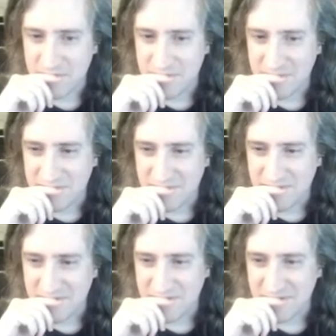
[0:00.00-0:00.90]

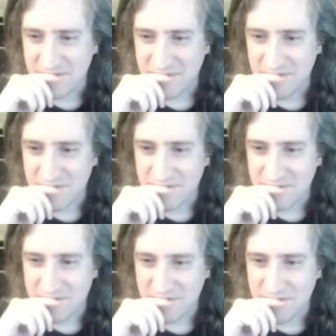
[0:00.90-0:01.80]

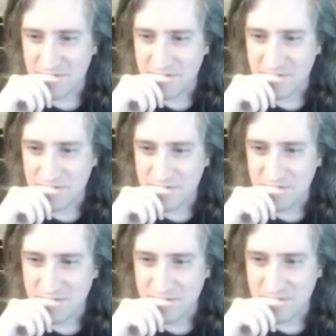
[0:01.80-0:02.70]

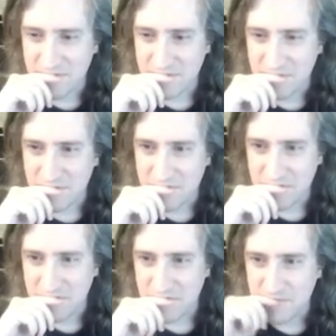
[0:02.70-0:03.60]
This person isn't speaking.